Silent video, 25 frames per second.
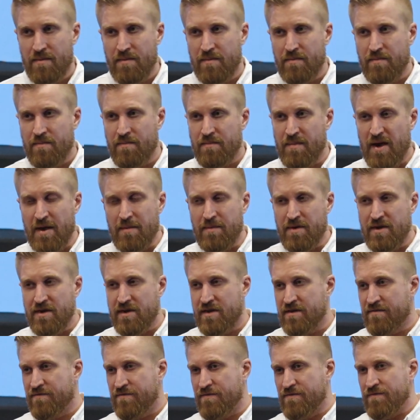
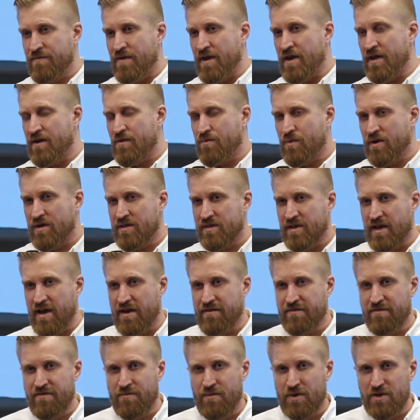Maybe if anyone
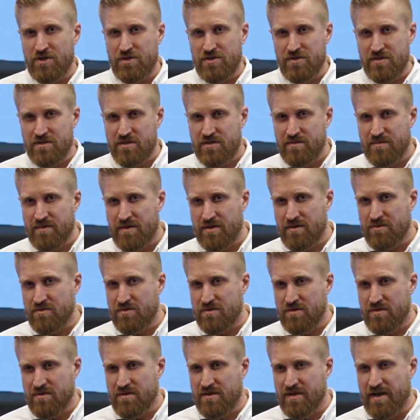have questions about
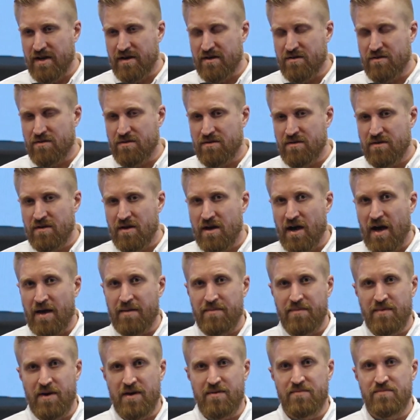Yango,
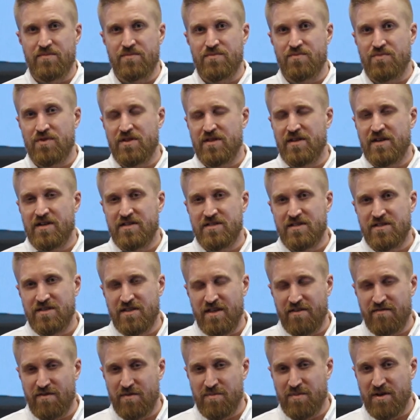I'm really asking
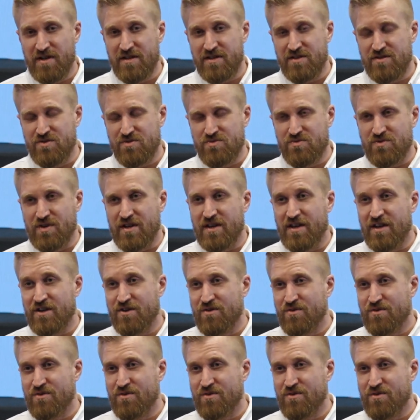everybody to try Yango